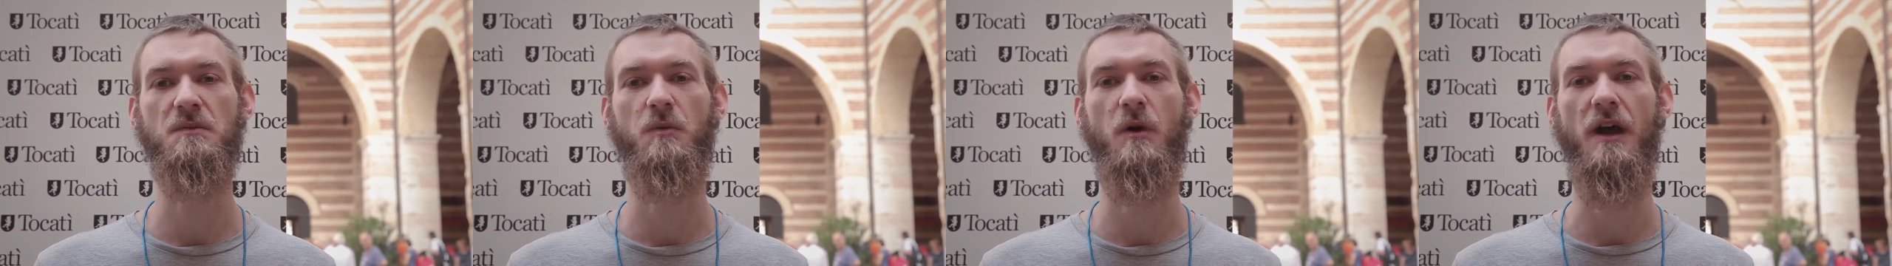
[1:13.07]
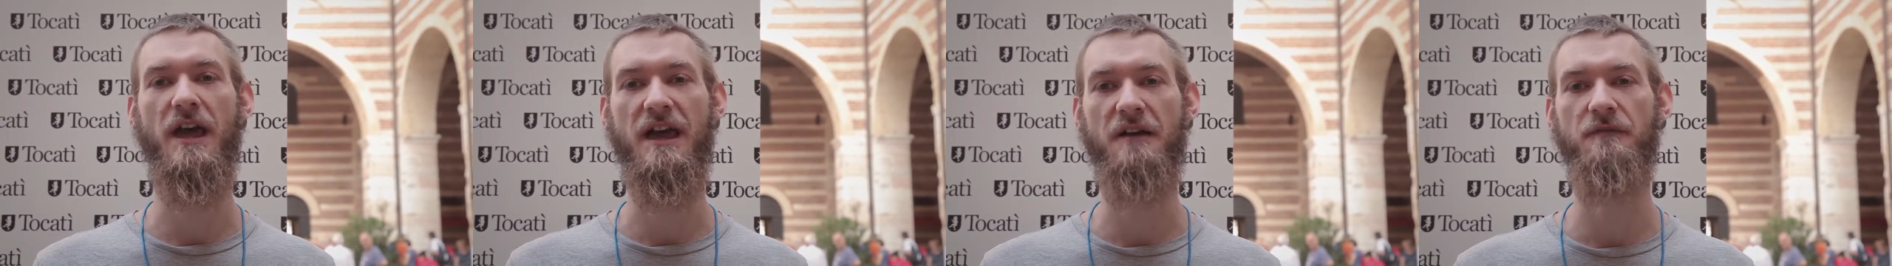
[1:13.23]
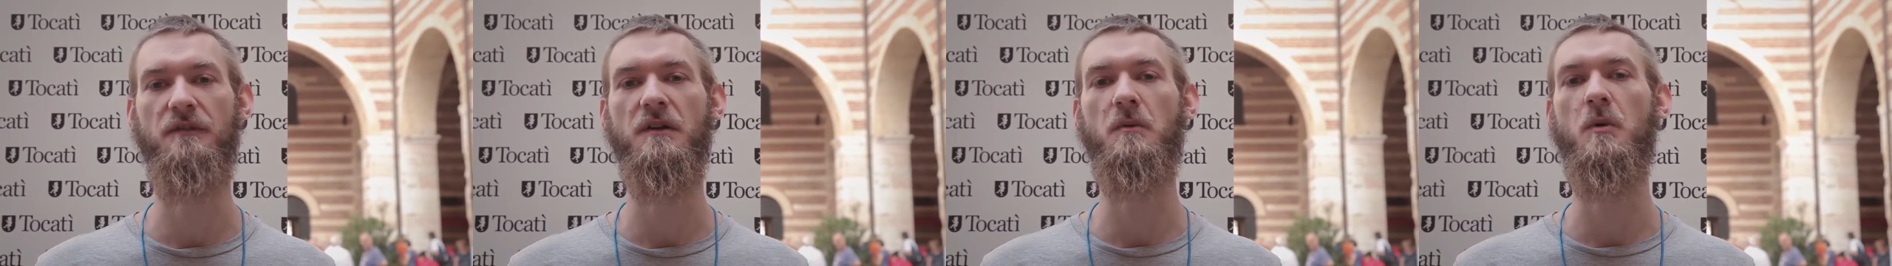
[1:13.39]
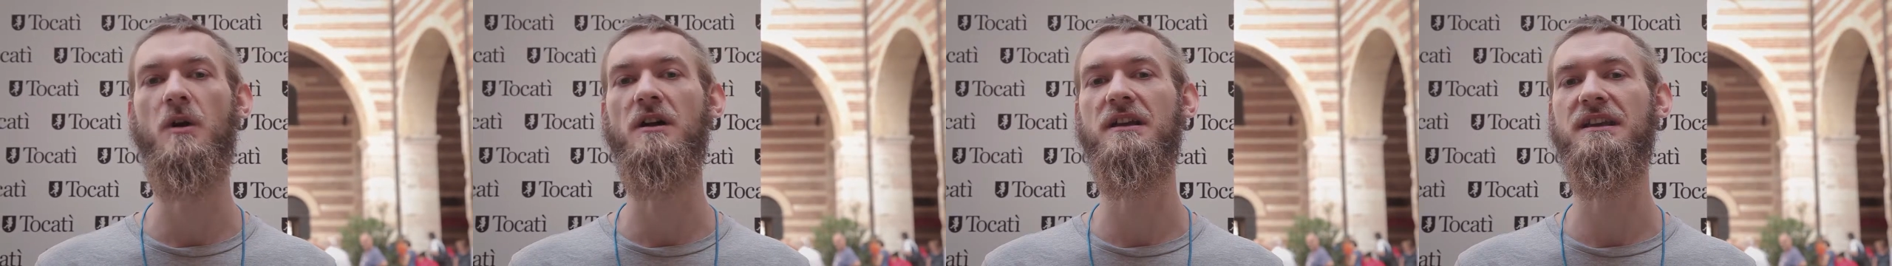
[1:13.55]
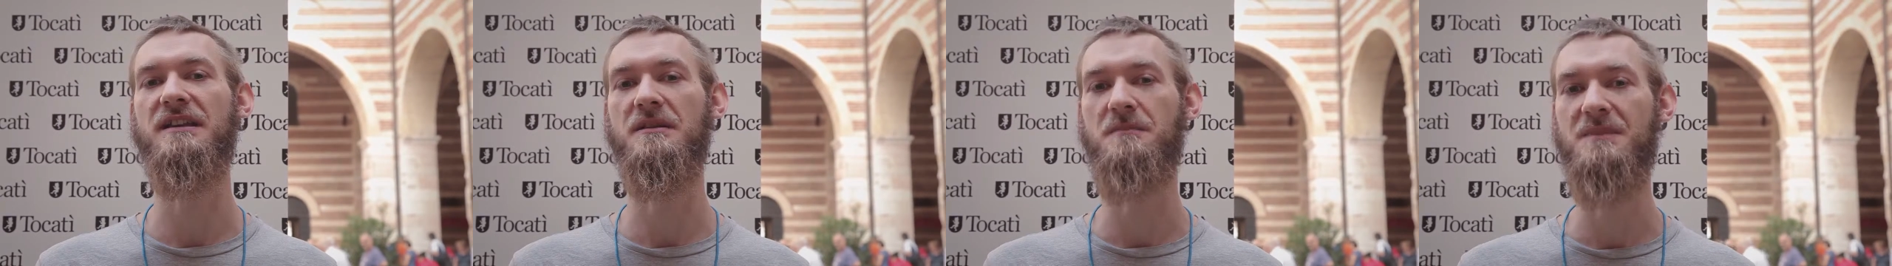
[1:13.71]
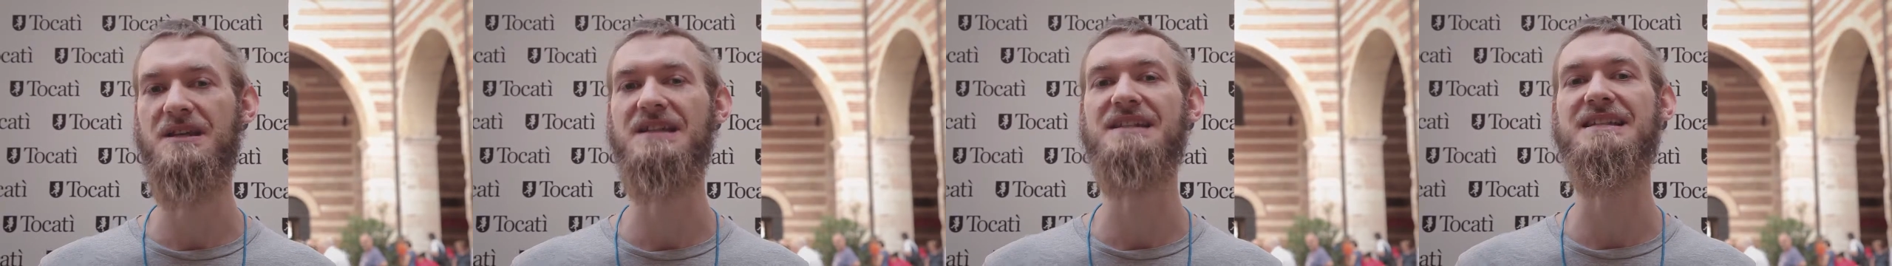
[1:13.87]
where everyone
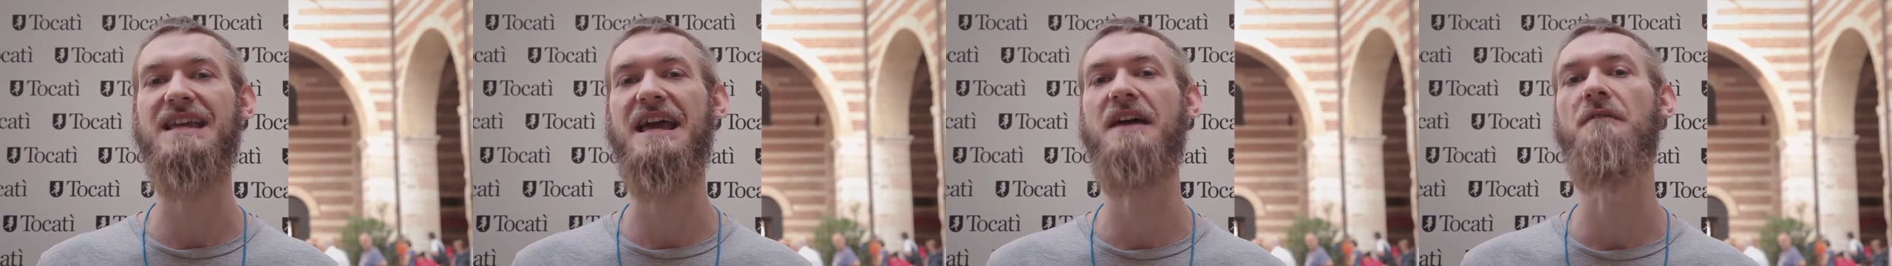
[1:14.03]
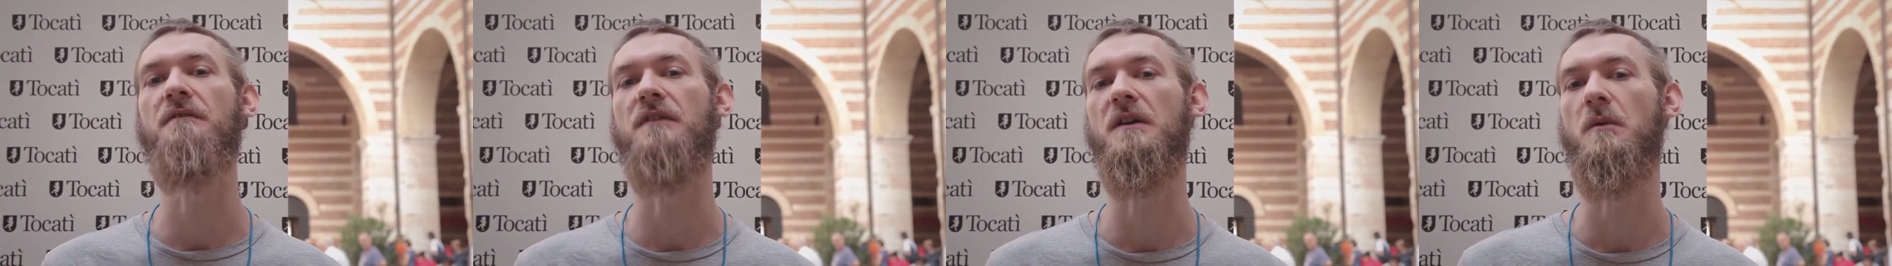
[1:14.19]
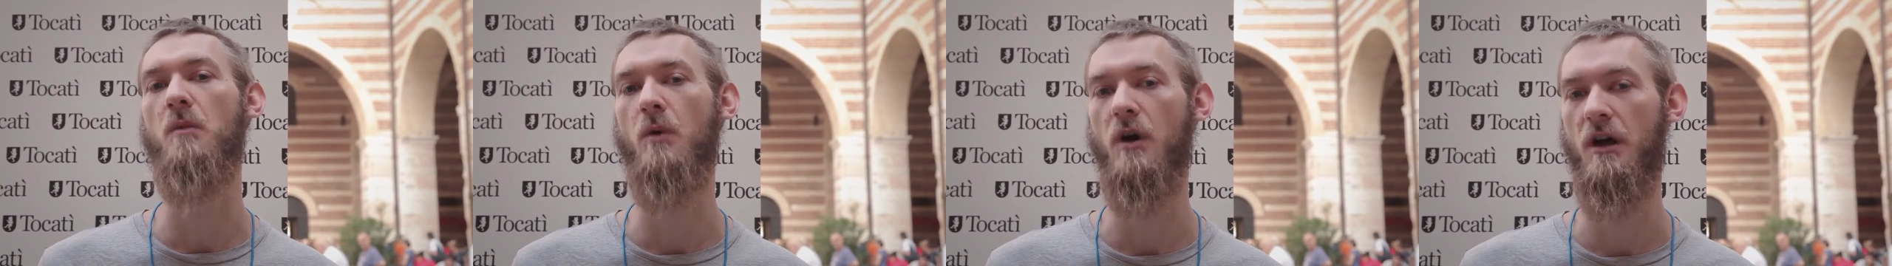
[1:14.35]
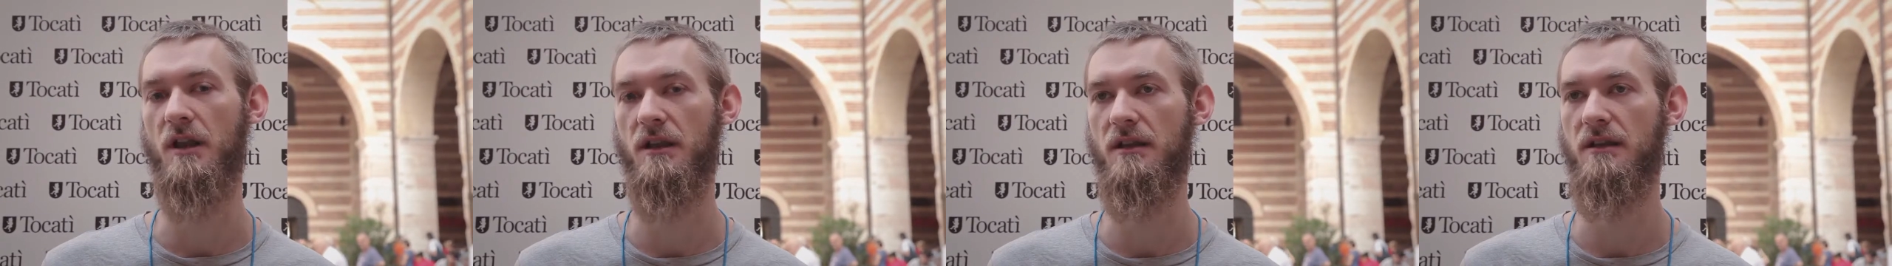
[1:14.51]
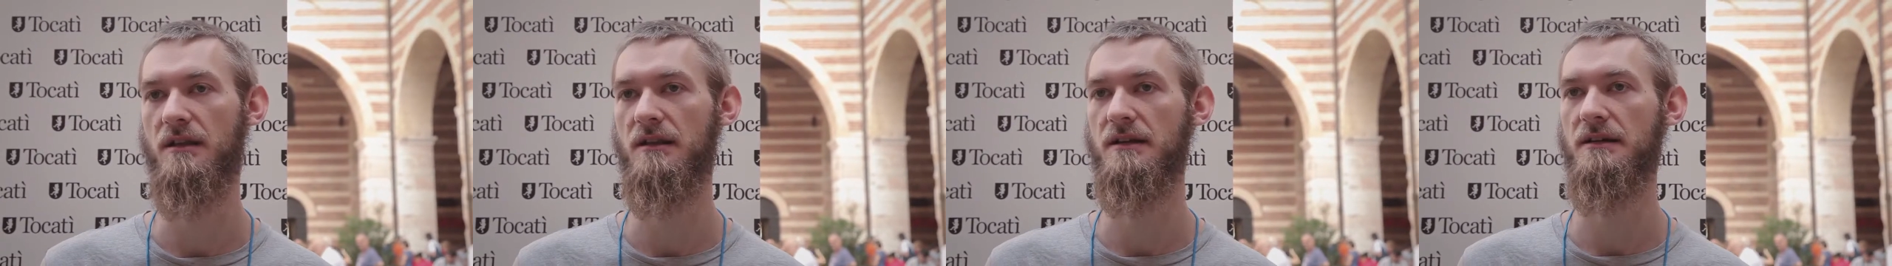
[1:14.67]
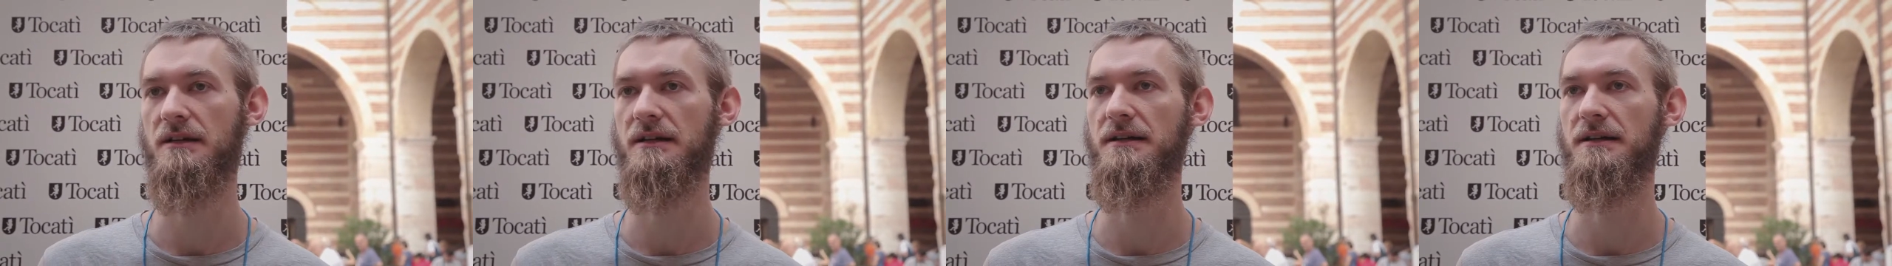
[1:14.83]
can meet everyone.